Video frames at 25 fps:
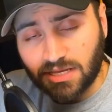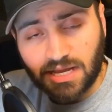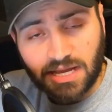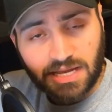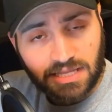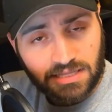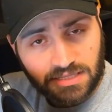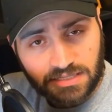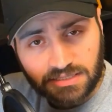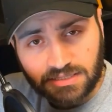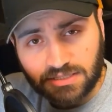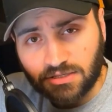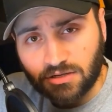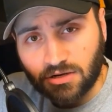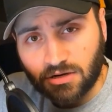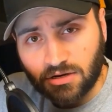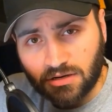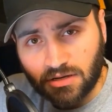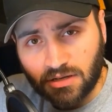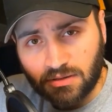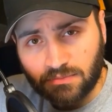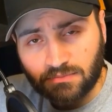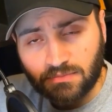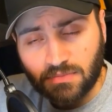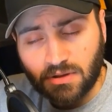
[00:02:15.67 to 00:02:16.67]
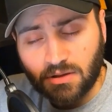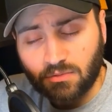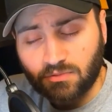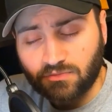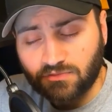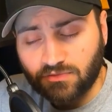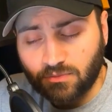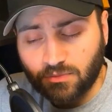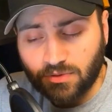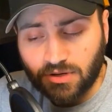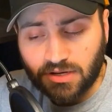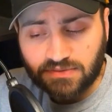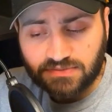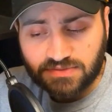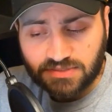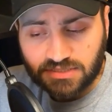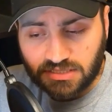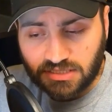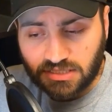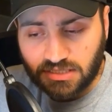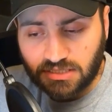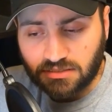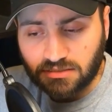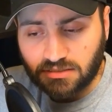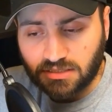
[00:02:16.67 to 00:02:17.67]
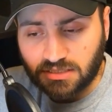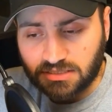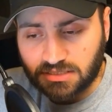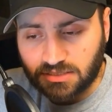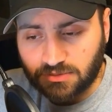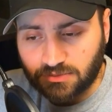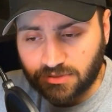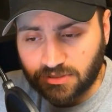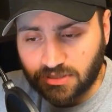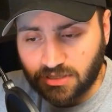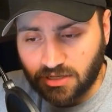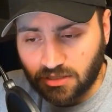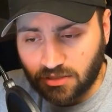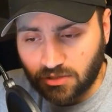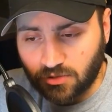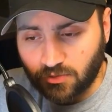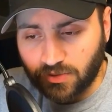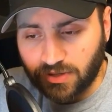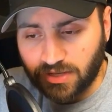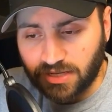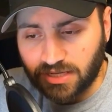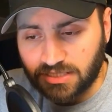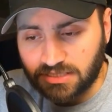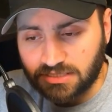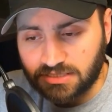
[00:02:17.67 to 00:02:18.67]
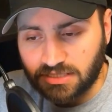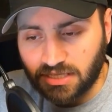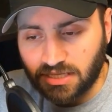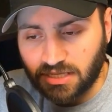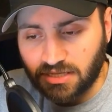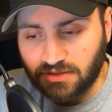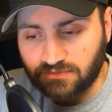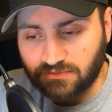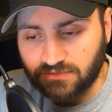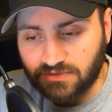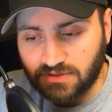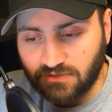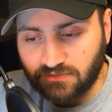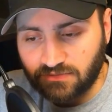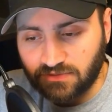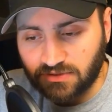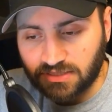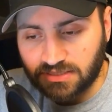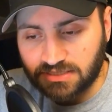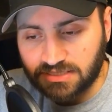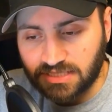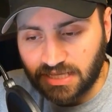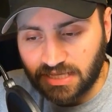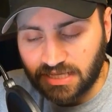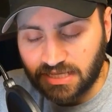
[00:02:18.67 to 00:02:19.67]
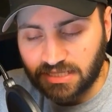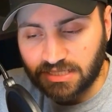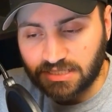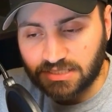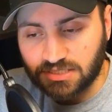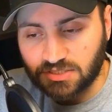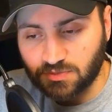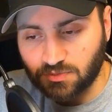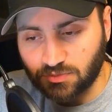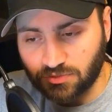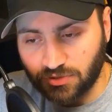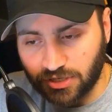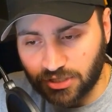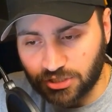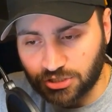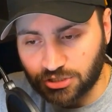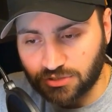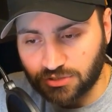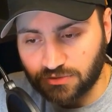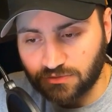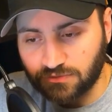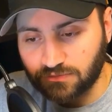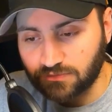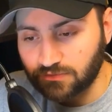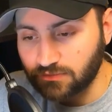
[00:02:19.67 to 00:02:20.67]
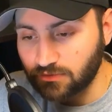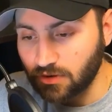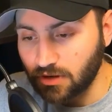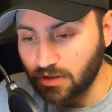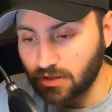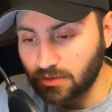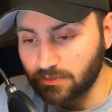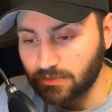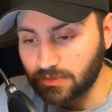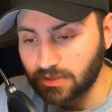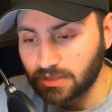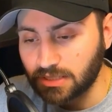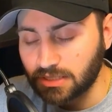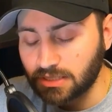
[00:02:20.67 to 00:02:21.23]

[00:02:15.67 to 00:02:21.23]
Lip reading: I like the RM. From what I've seen on some of the colorways, they've definitely taken inspiration from